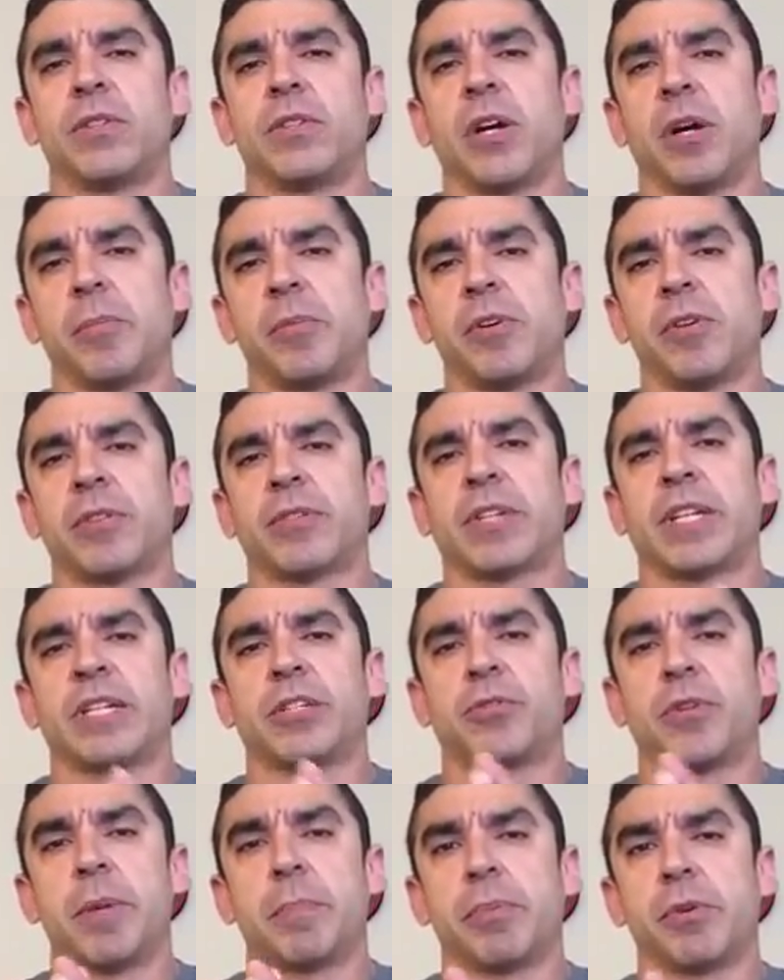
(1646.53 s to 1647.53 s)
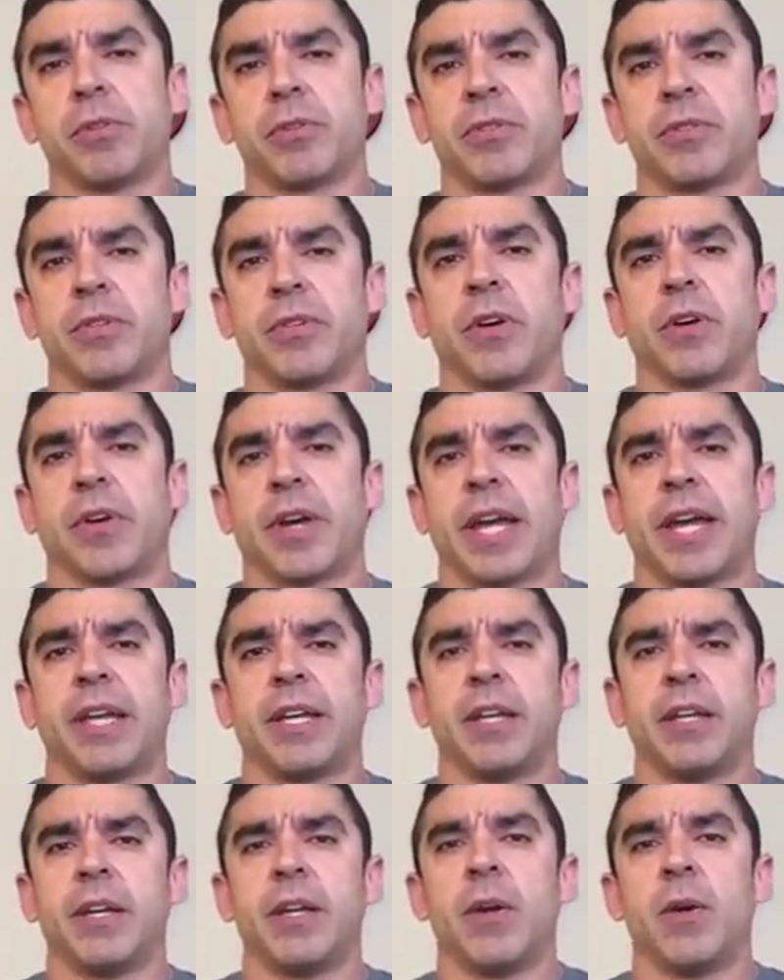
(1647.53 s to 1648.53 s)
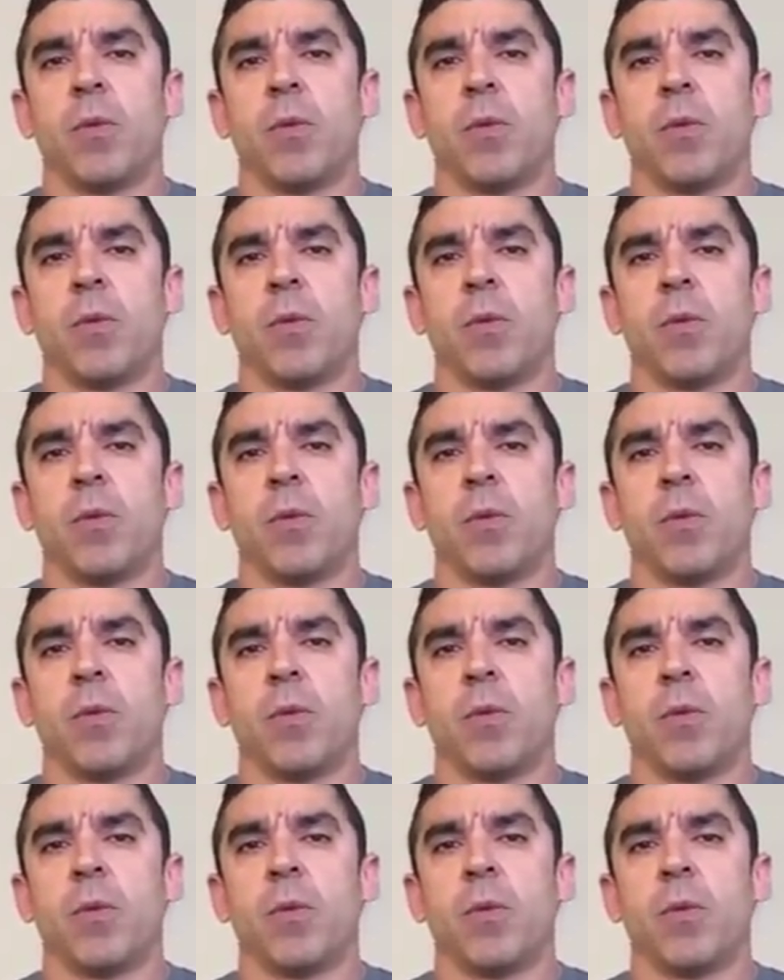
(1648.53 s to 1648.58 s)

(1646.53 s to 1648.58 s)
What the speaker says: doubles, and triples, okay?